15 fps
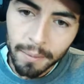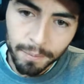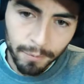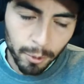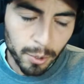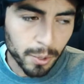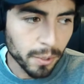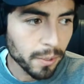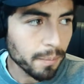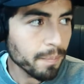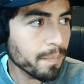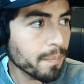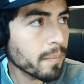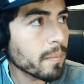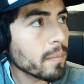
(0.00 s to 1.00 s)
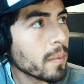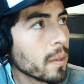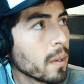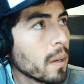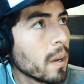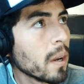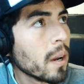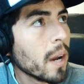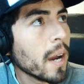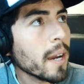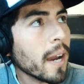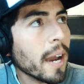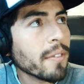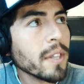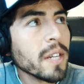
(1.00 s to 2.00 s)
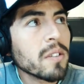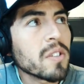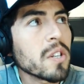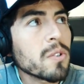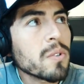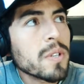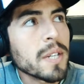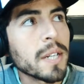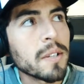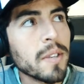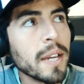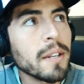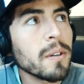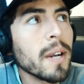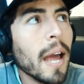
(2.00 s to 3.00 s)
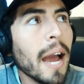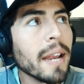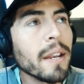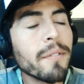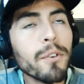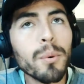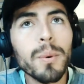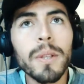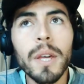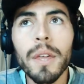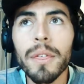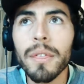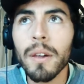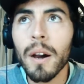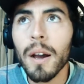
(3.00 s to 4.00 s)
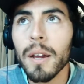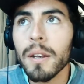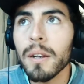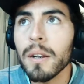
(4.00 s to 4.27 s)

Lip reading: For sure. I think it's interesting because I never really thought,